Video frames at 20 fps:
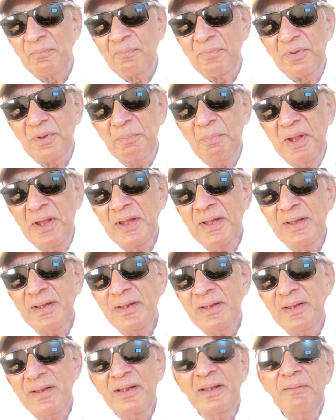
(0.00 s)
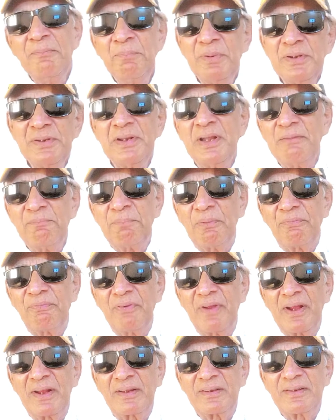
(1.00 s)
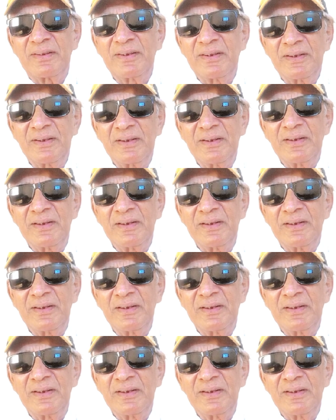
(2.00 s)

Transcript: remain present perfect,